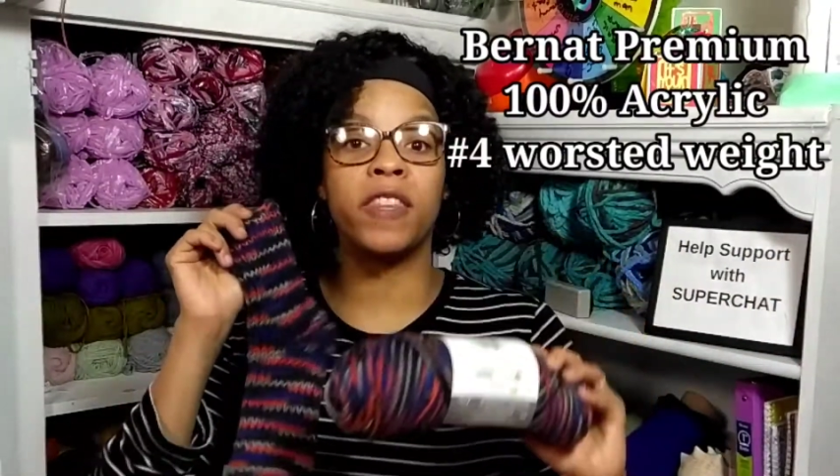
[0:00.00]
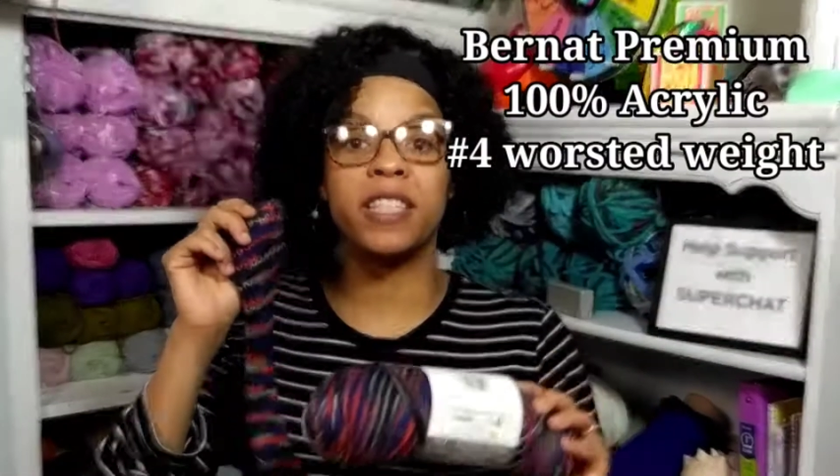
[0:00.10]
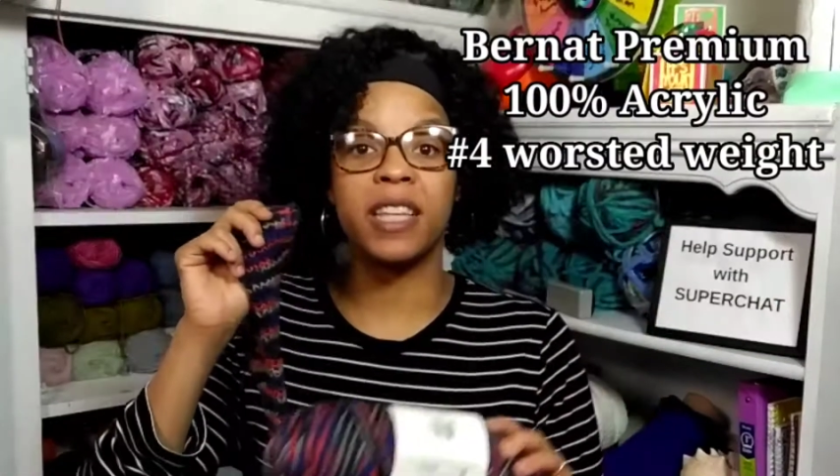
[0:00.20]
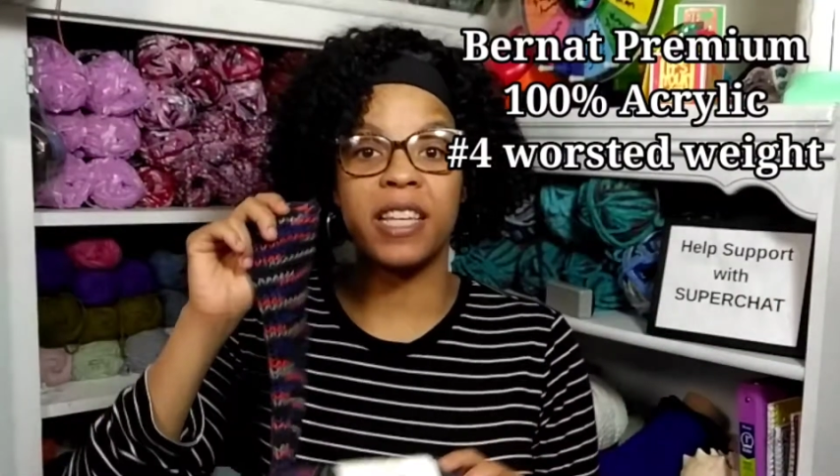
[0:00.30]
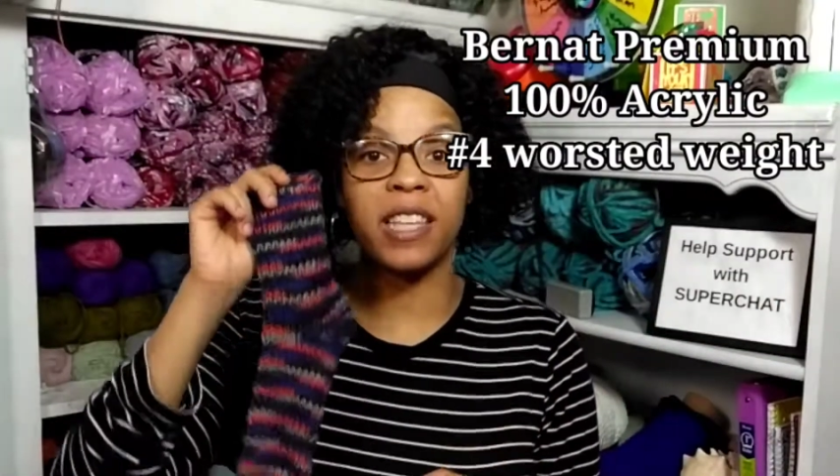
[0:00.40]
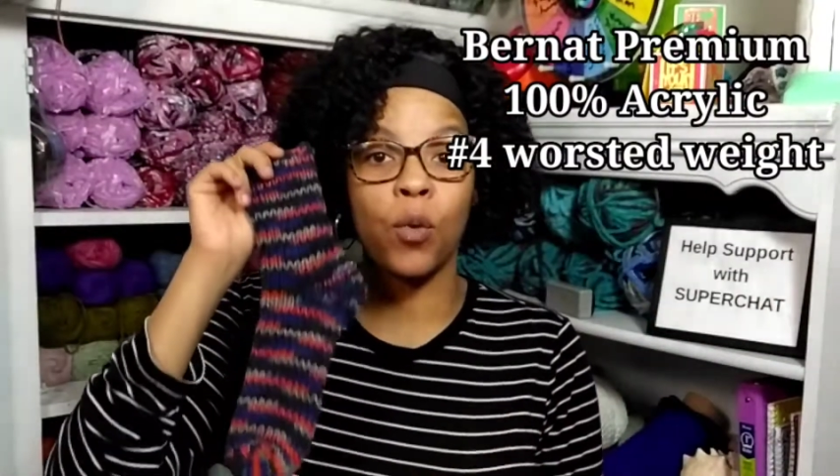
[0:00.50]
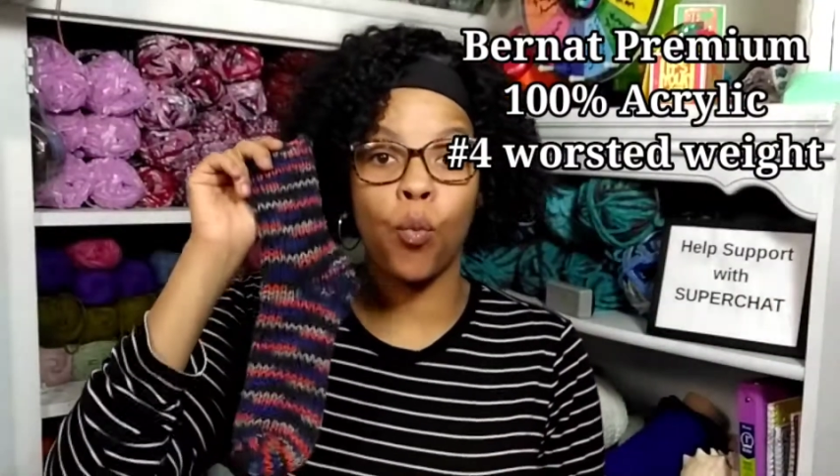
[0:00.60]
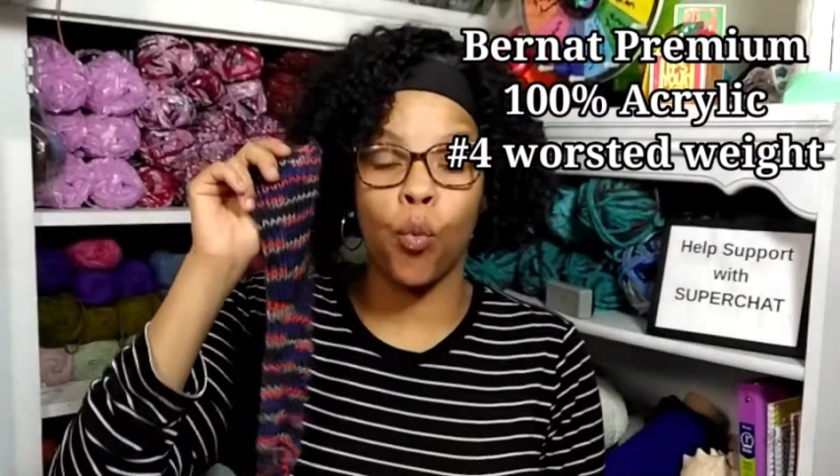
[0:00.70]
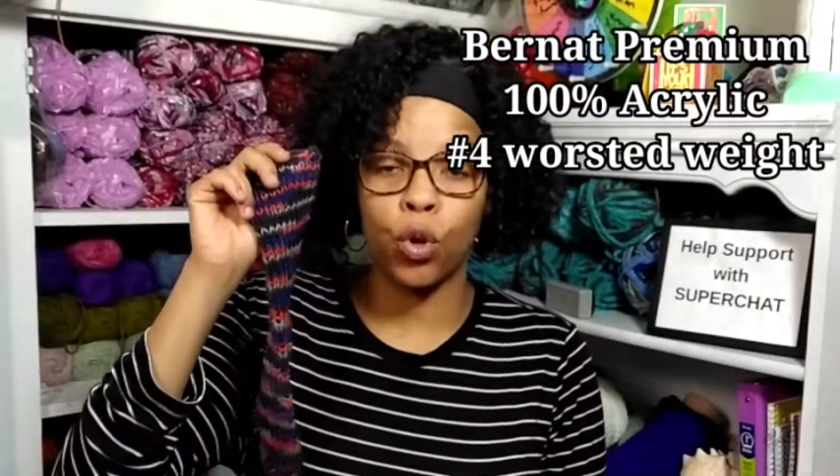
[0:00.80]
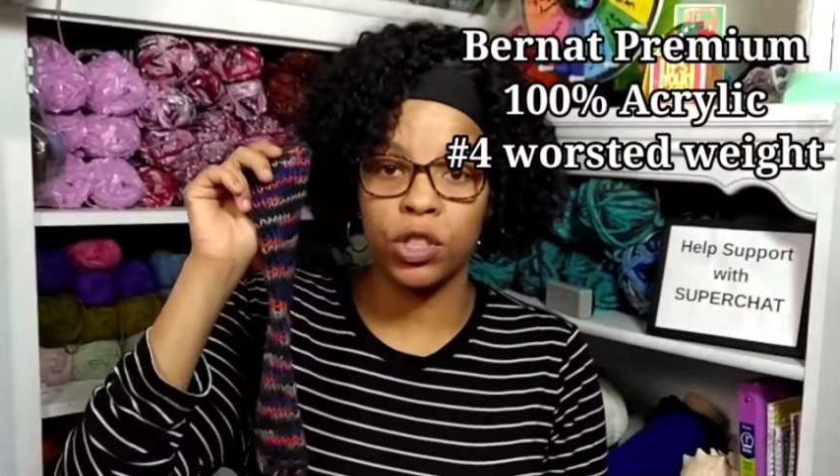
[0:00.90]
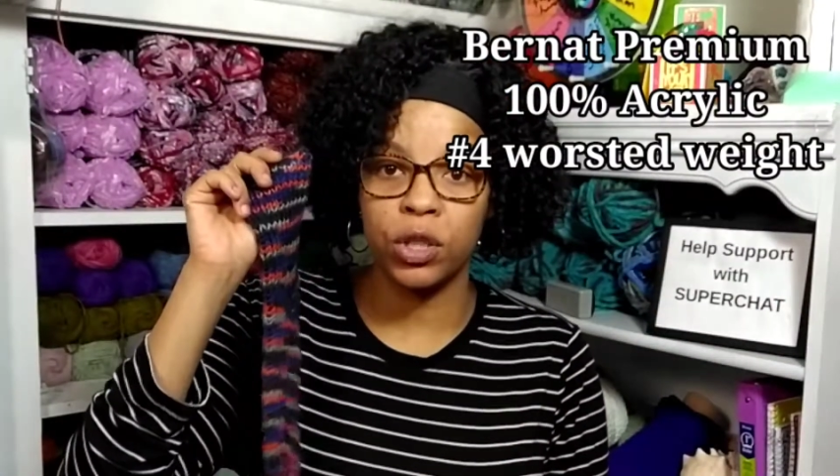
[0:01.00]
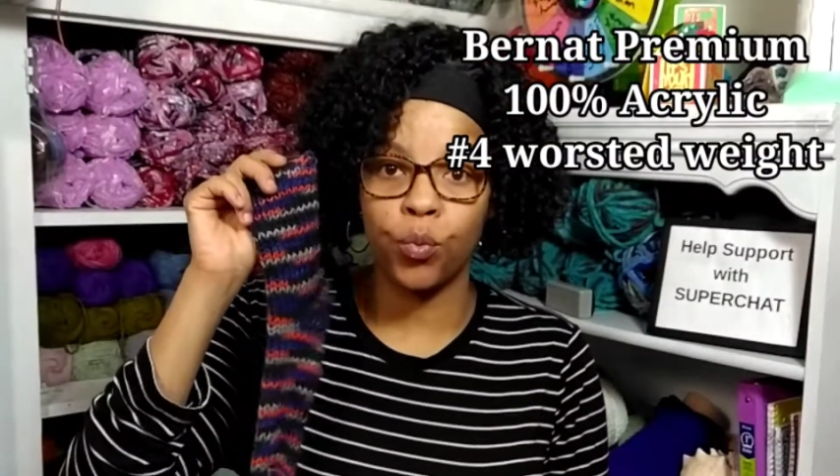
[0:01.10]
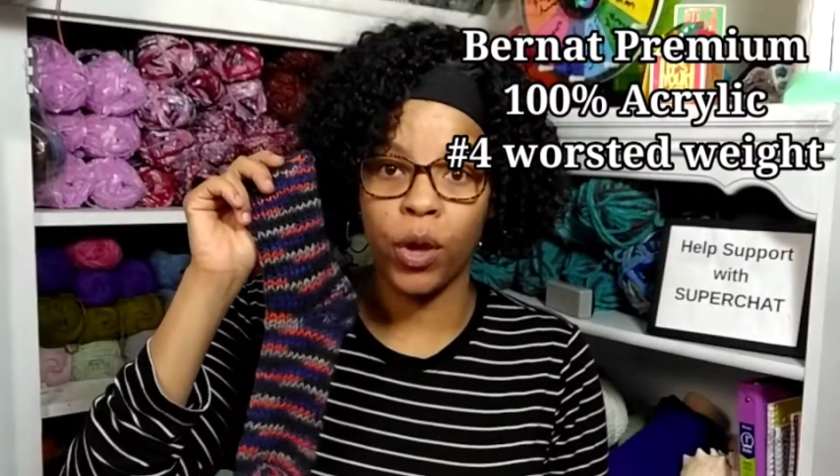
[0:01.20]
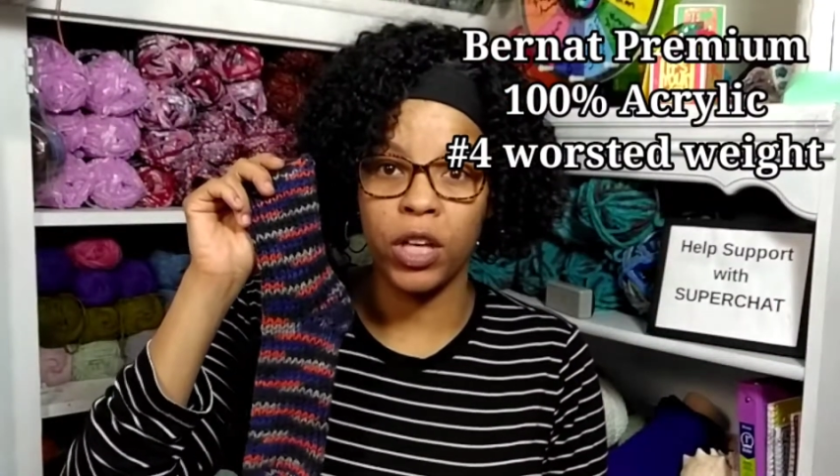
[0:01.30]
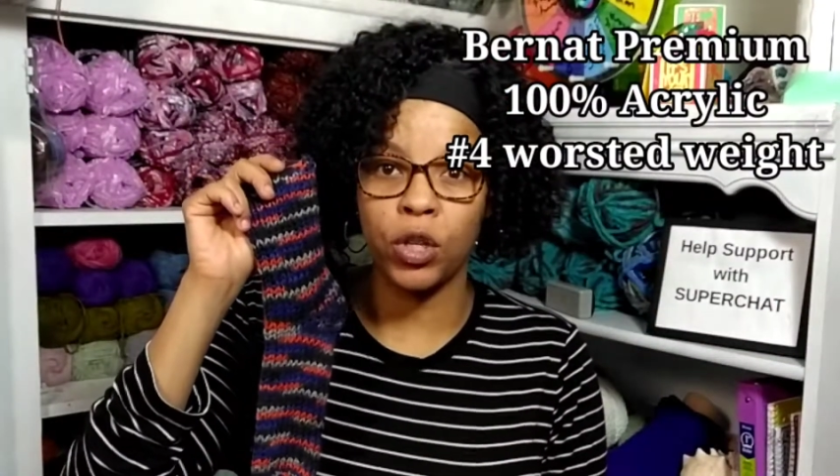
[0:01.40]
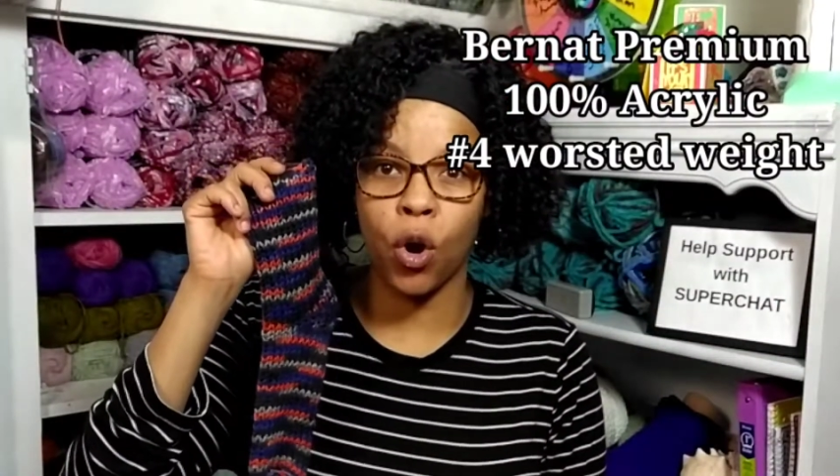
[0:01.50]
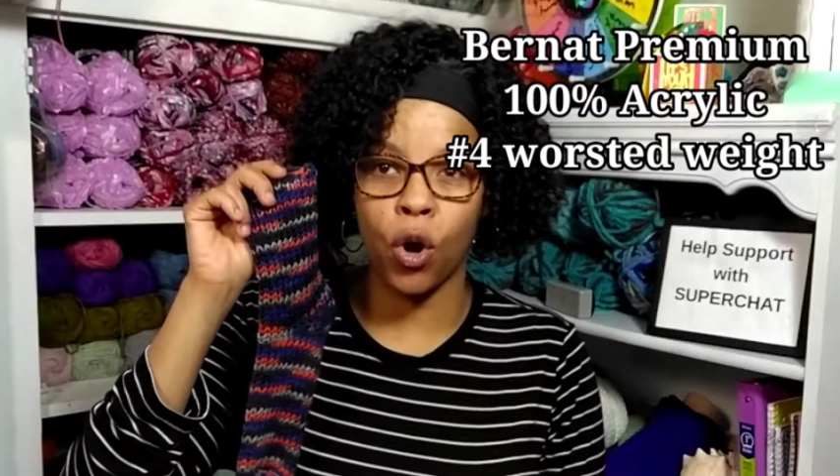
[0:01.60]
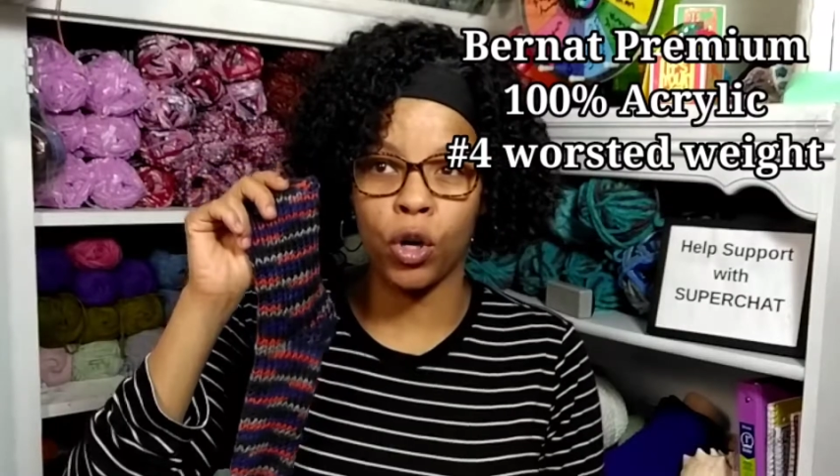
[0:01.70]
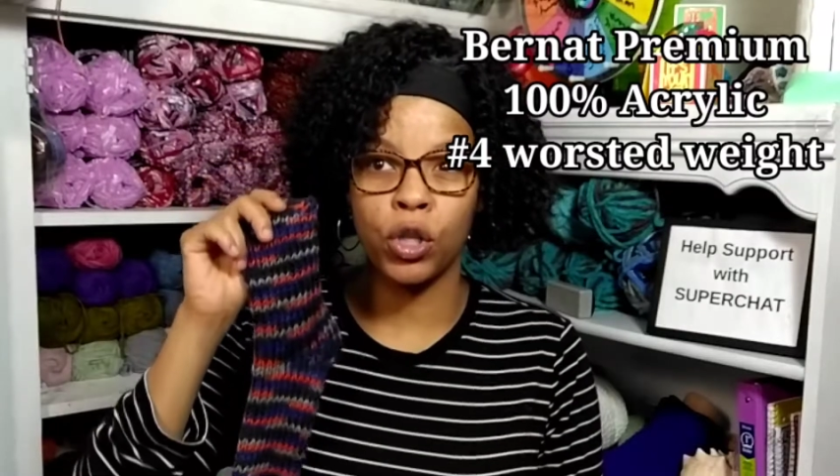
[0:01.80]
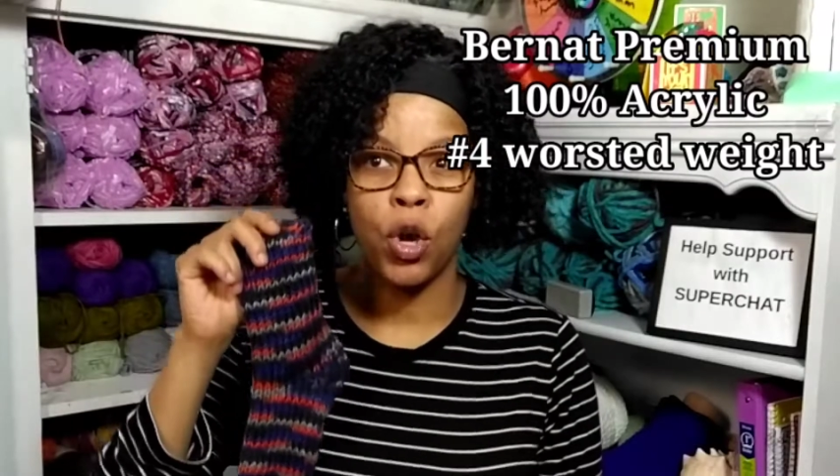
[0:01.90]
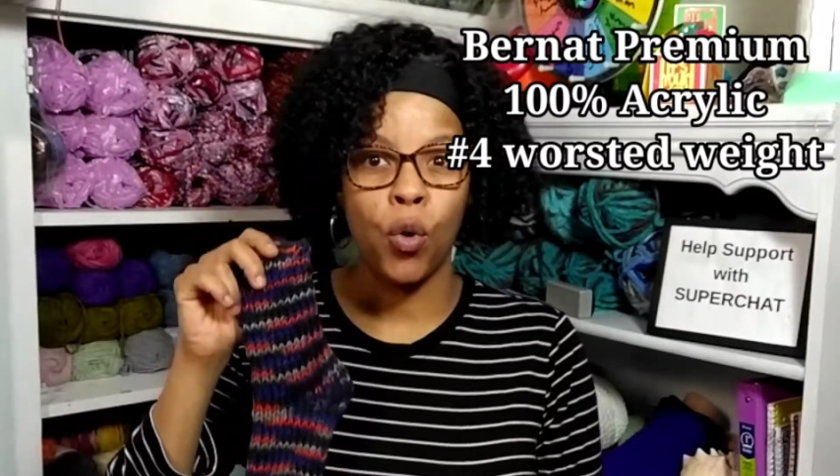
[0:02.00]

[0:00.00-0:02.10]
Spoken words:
This is a worsted weight yarn,